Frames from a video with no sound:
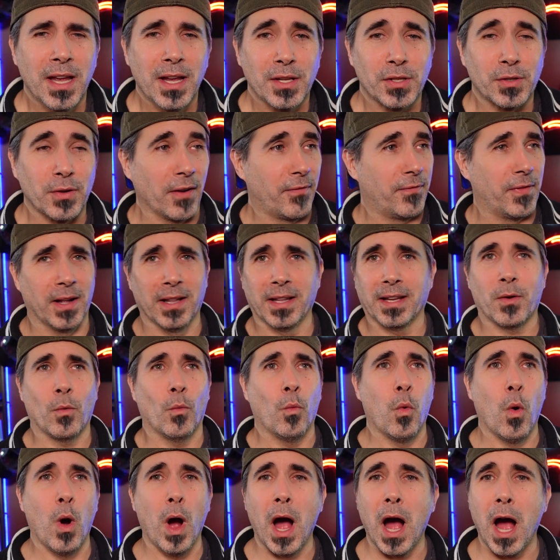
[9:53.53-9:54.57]
So I felt like,
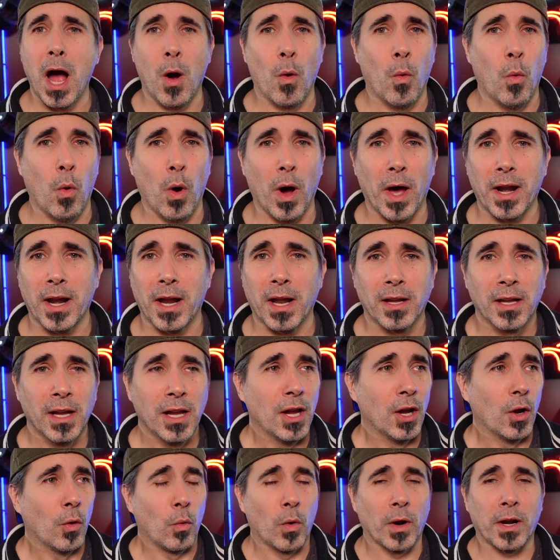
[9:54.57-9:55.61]
wow, what
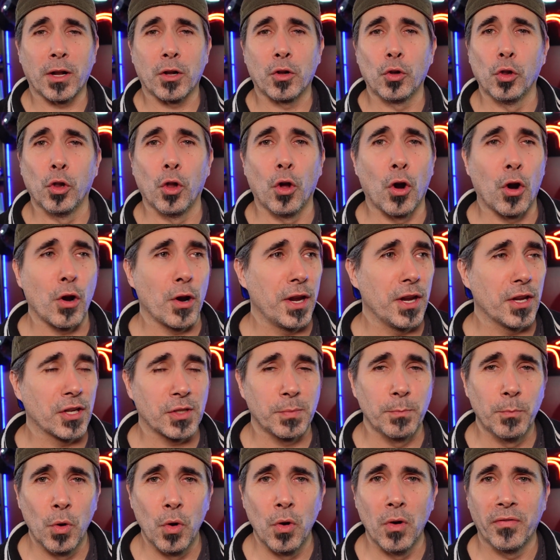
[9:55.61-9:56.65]
a glorious
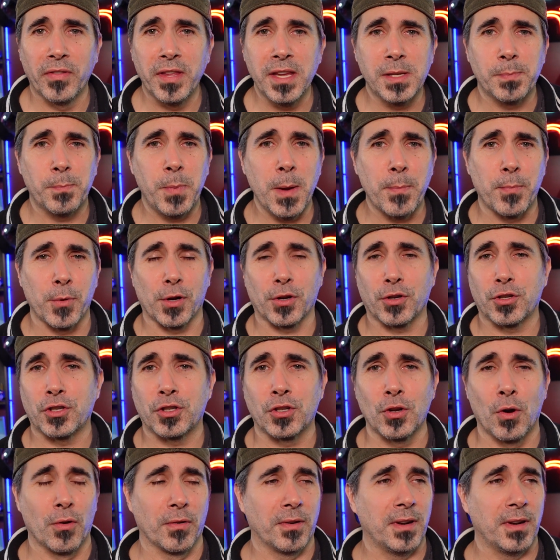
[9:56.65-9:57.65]
move. These people are so